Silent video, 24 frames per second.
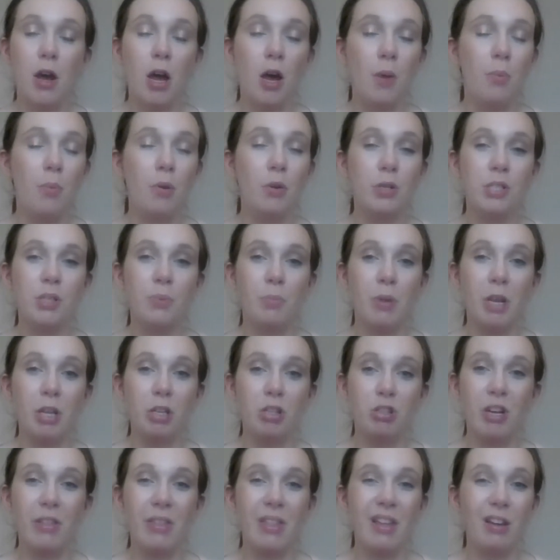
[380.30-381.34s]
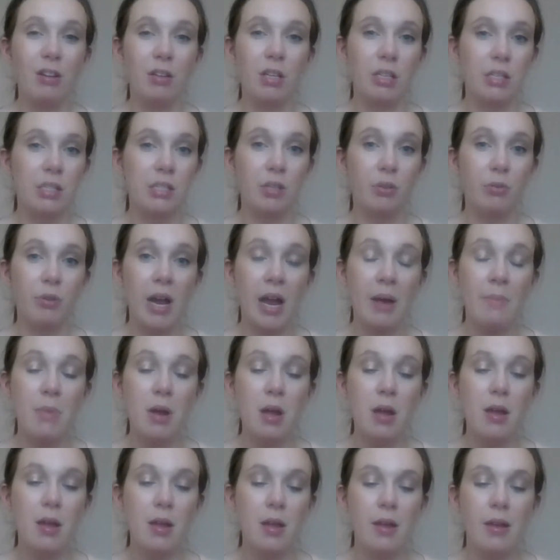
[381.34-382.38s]
posted a picture, I think, on Instagram.
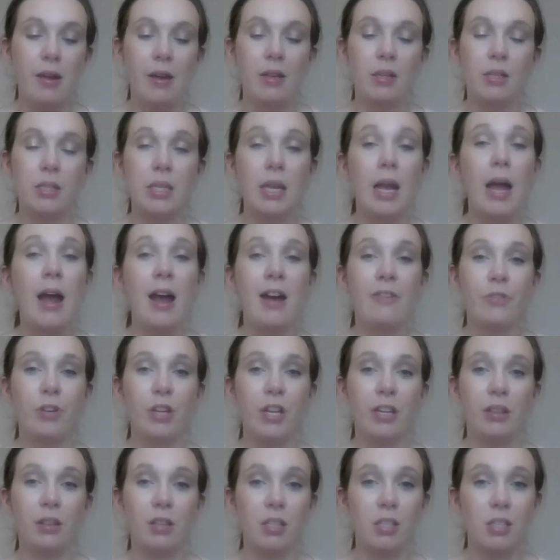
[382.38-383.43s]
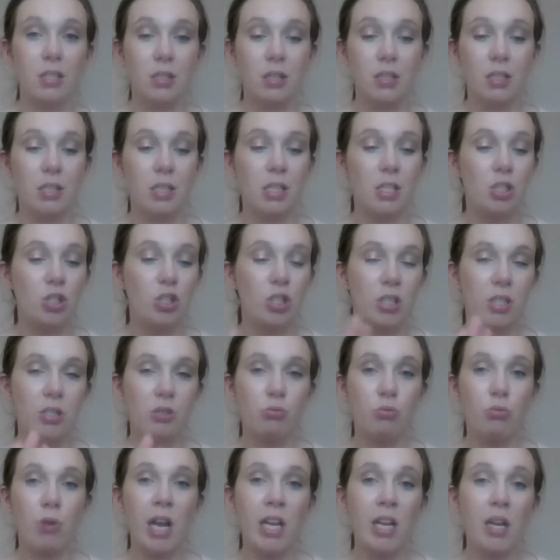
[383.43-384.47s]
And I was like, I have to get this. This is just
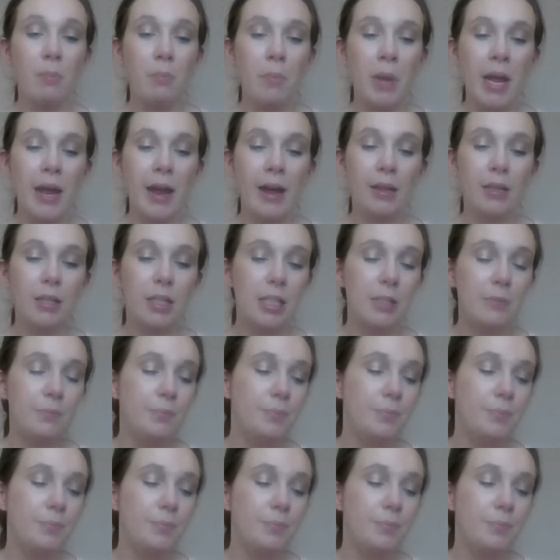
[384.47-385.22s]
right up my alley.